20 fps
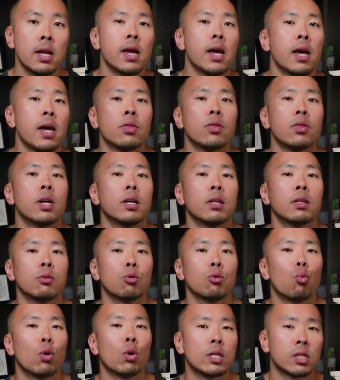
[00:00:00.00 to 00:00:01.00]
And then
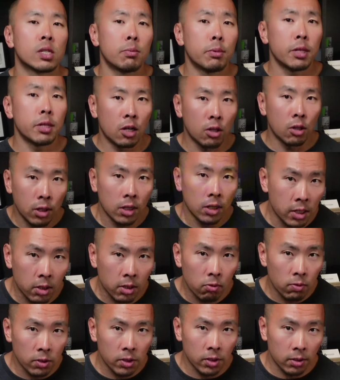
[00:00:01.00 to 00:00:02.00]
when somebody clicks on
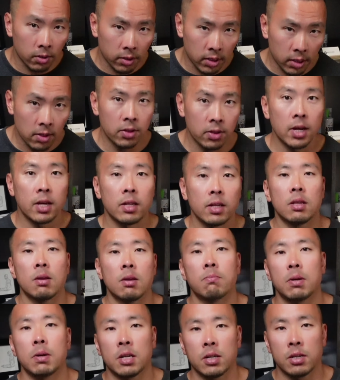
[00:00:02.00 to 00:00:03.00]
the result, then
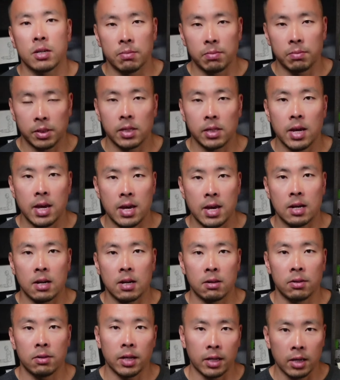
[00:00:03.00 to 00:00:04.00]
it becomes a
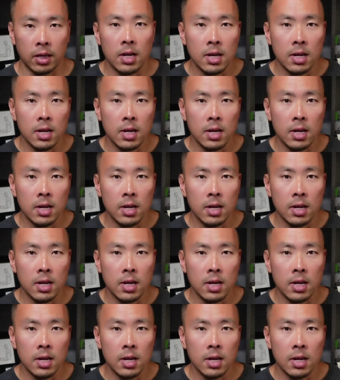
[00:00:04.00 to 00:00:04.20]
click.